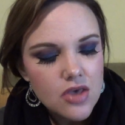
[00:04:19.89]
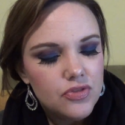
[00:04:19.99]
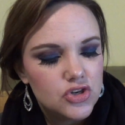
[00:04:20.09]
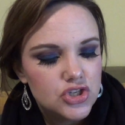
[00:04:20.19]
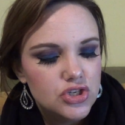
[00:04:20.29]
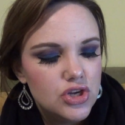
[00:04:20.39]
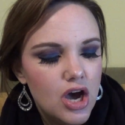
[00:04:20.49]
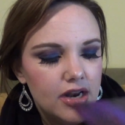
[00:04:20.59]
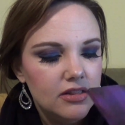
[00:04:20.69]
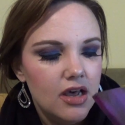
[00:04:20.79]
There's
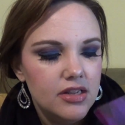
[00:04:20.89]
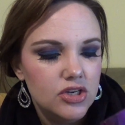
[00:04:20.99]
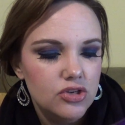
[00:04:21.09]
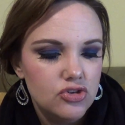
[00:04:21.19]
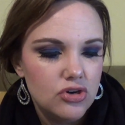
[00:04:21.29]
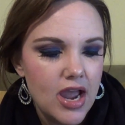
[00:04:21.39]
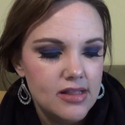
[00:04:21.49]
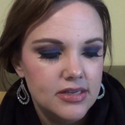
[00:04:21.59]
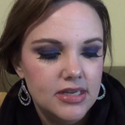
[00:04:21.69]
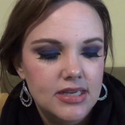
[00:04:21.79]
not a lot of
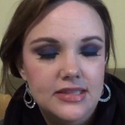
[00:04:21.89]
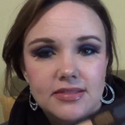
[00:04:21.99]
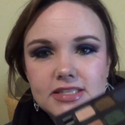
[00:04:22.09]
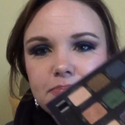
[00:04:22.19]
neutrality in this